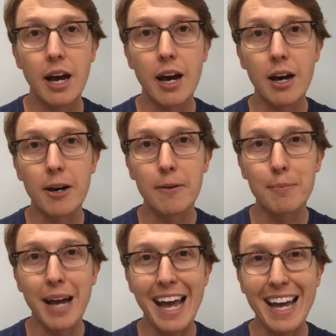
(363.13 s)

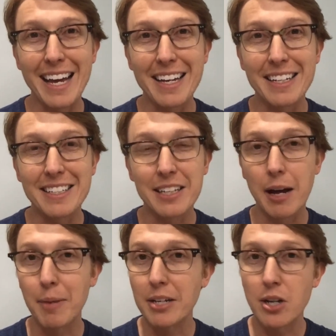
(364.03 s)
And
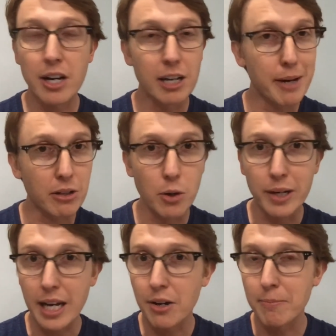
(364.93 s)
I'm not talking about
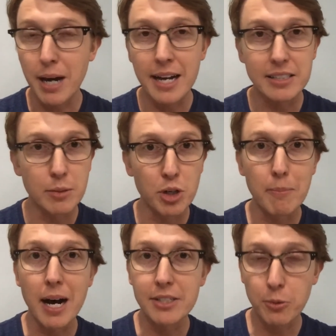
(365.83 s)
going out and buying someone a
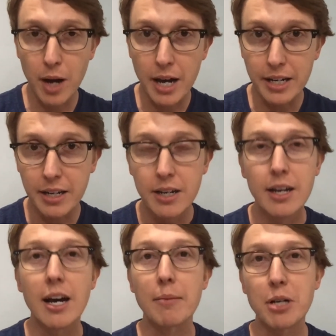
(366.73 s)
Maserati.
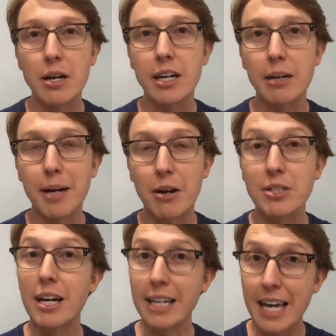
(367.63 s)
I'm talking
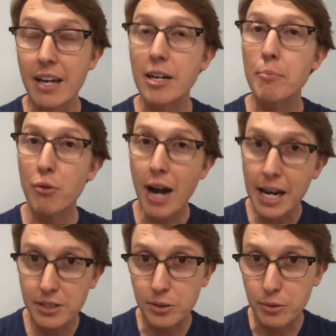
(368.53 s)
about, again,
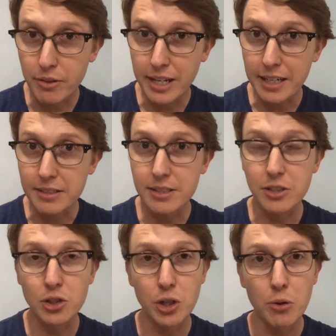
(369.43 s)
practical things
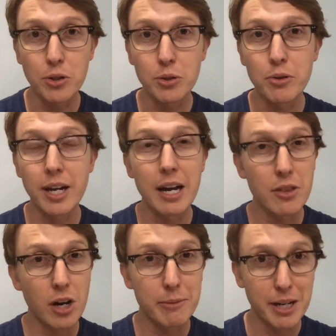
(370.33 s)
to show you that I
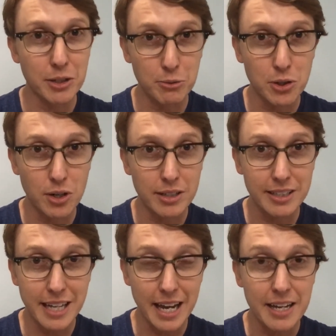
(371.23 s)
thought about you during the
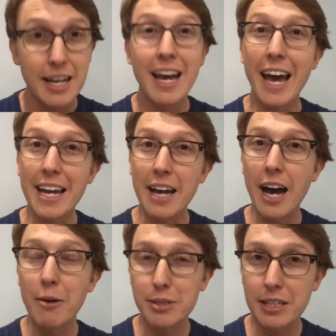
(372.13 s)
day. Hey,
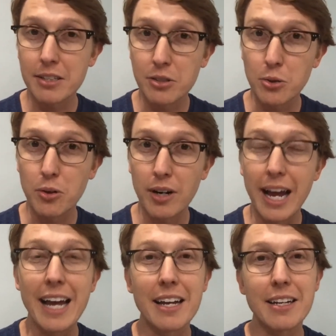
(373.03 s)
I was at the store
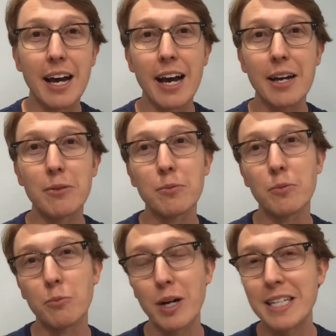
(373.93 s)
and I
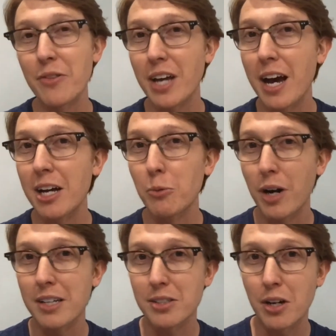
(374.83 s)
went down the aisle where
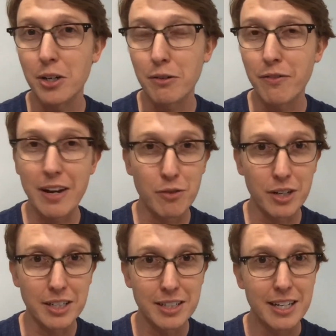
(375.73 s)
I saw your
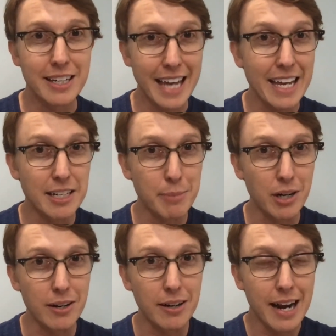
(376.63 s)
favorite candy
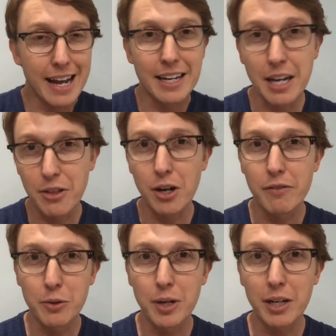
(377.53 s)
bar and I thought of
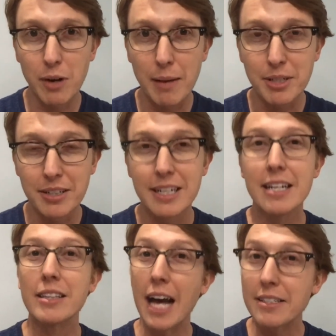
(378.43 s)
you and I grabbed it.
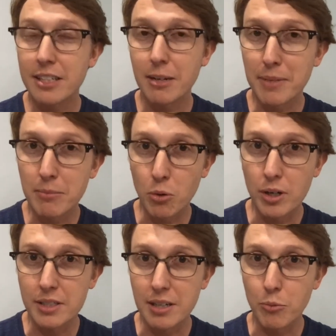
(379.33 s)
That's going to mean more
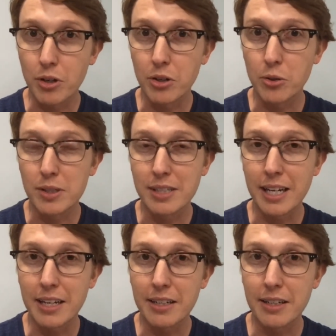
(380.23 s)
to someone who is
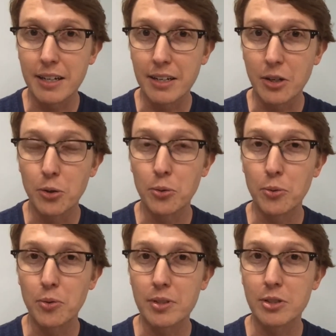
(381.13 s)

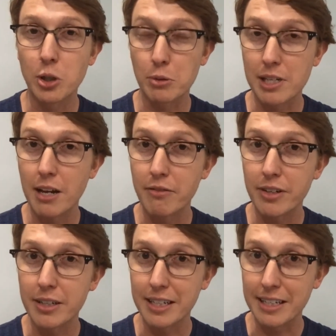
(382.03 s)
who shows love
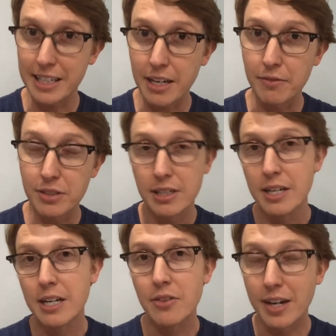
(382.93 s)
in gifts
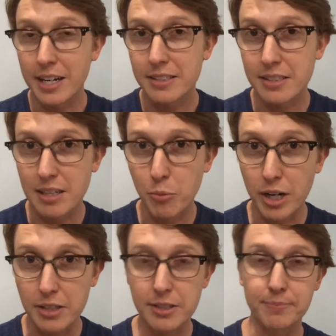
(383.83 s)
than it is to someone
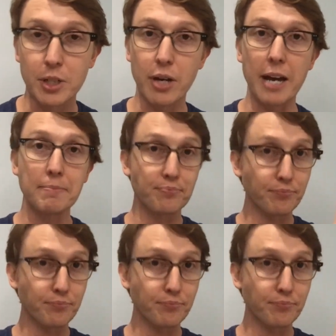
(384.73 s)
else. Okay.